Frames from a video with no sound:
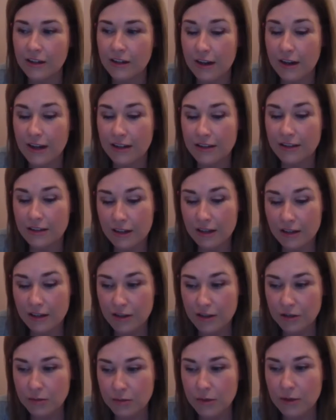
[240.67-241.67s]
as
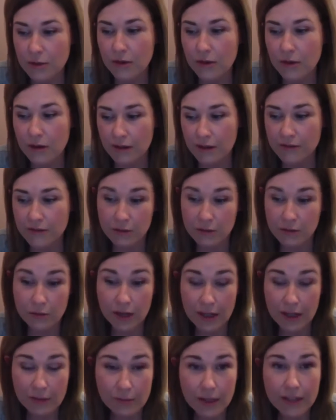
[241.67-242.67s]
doctors, we often
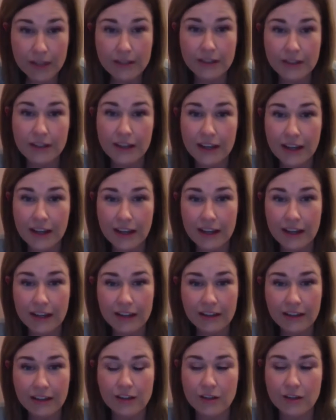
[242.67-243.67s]
recommended,
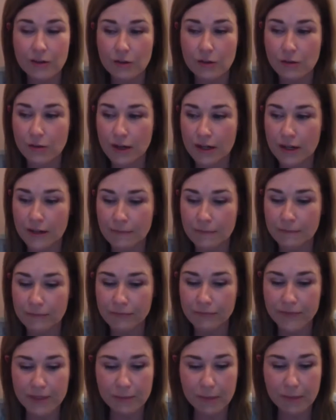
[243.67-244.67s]
hey,
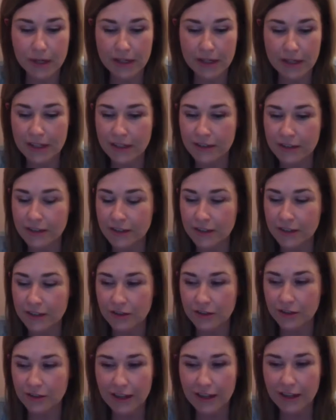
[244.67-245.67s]
depending on
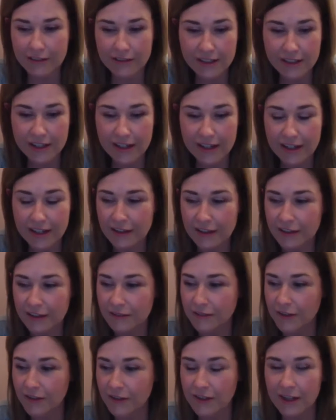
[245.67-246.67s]
your lifestyle,
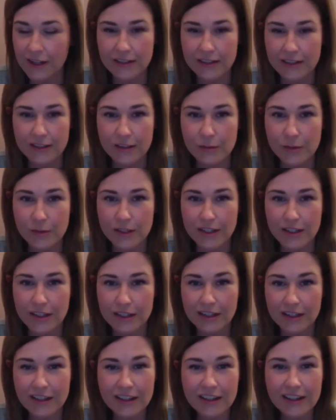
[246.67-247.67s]
if you're not someone
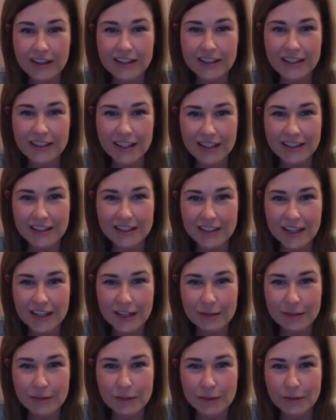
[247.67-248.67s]
that takes
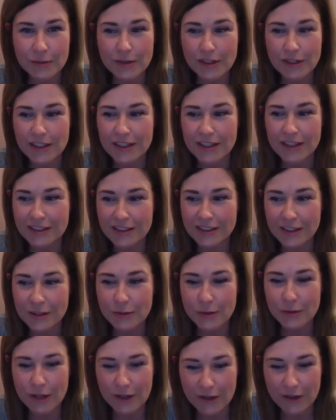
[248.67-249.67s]
time to really consider
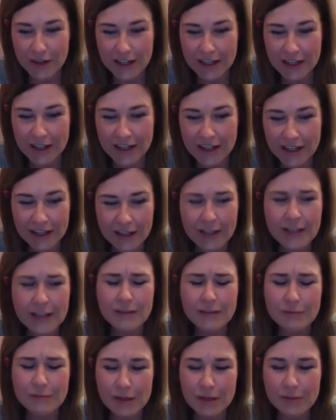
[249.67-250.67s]
what you're eating,
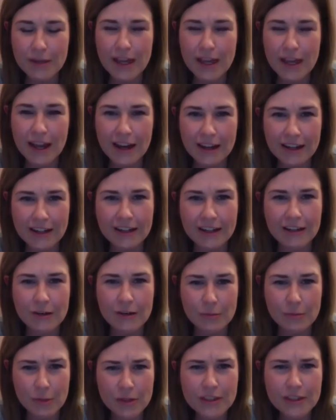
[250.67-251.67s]
maybe adding a
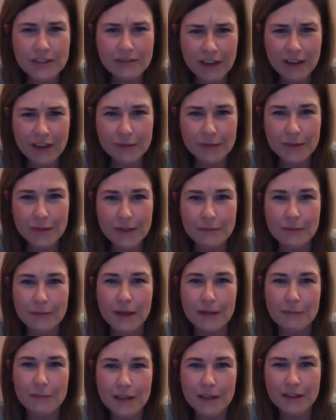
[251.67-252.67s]
multivitamin
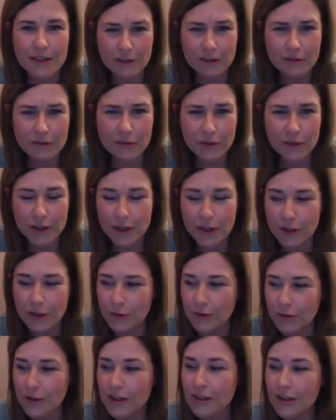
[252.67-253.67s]
might be good for
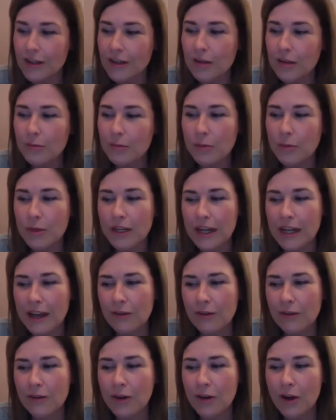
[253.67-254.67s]
you. But we
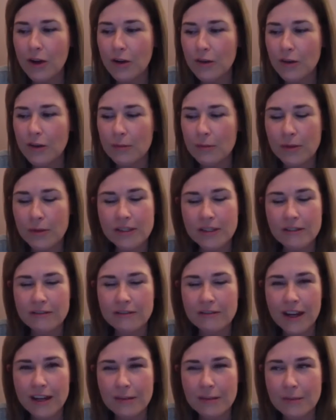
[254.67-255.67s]
now know that
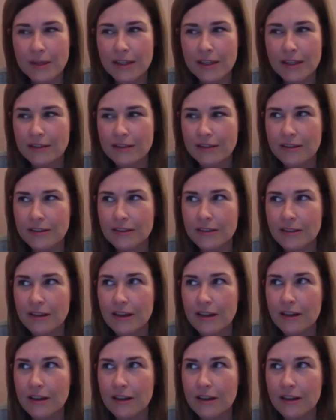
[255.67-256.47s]
multivitamins